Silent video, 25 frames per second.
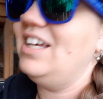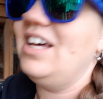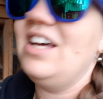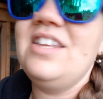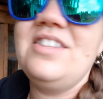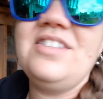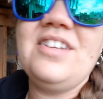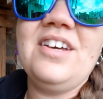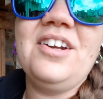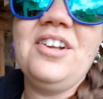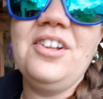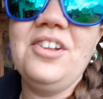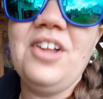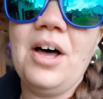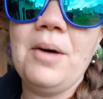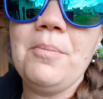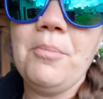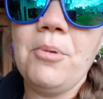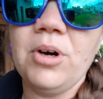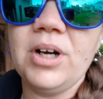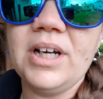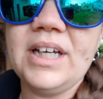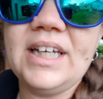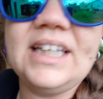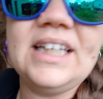done a lot
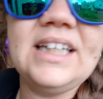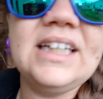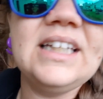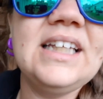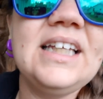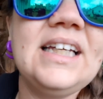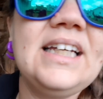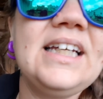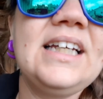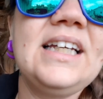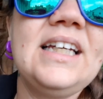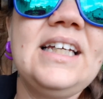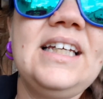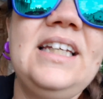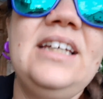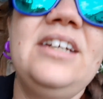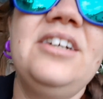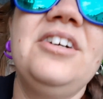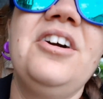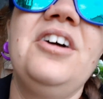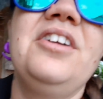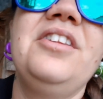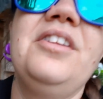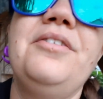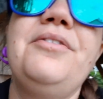more healing
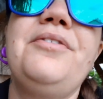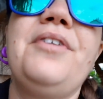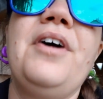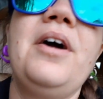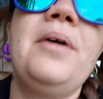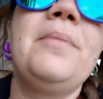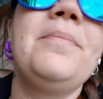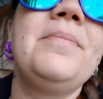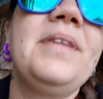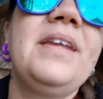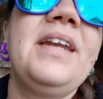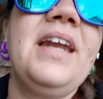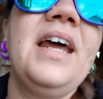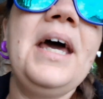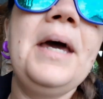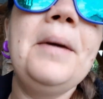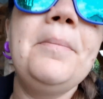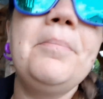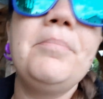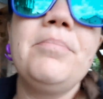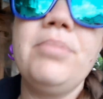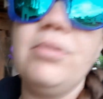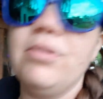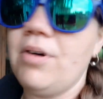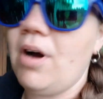here on the farm than I
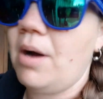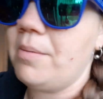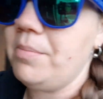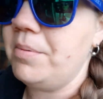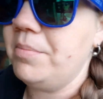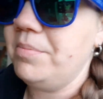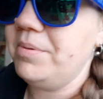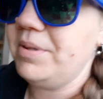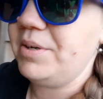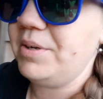probably